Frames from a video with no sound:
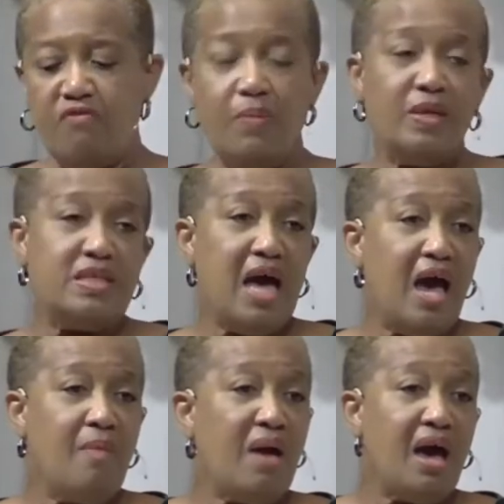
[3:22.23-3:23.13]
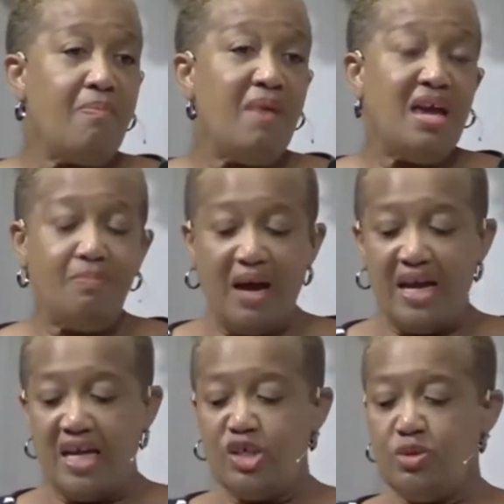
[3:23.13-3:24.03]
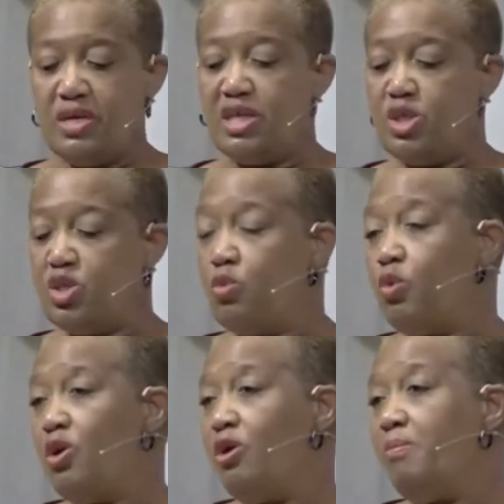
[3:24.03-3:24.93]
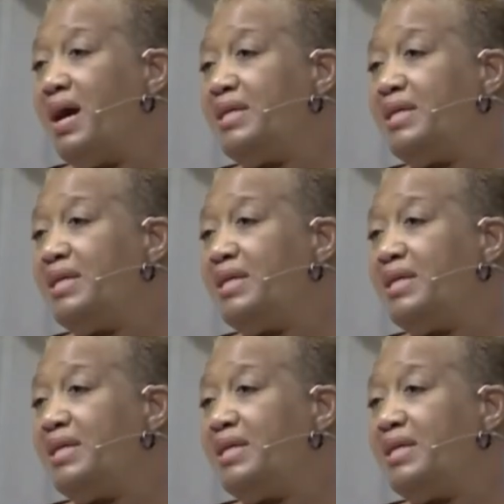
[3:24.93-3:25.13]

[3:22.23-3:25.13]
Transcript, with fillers: From the time I made my entry into the world,